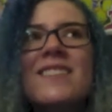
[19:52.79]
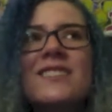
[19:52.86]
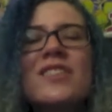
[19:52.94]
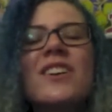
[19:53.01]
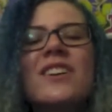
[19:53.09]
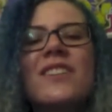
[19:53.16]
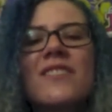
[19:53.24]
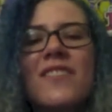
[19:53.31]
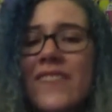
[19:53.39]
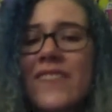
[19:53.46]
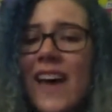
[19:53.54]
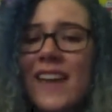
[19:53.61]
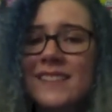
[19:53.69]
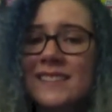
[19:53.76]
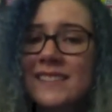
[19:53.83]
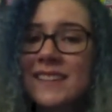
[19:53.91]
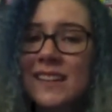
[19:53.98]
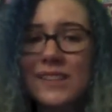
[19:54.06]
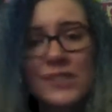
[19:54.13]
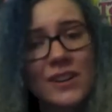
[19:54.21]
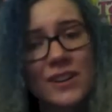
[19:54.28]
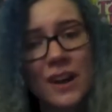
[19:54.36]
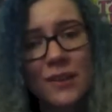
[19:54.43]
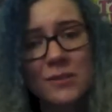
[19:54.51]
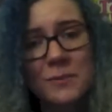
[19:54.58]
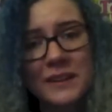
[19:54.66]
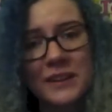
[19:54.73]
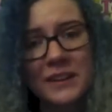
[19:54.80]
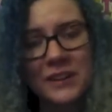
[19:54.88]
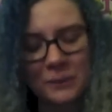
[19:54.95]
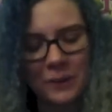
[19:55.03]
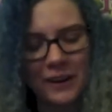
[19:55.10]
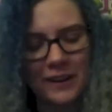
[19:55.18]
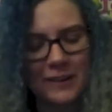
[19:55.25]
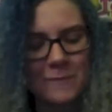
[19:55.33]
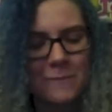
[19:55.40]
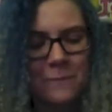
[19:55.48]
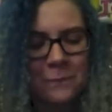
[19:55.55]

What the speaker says: turn of events, and it turned out to be a good one.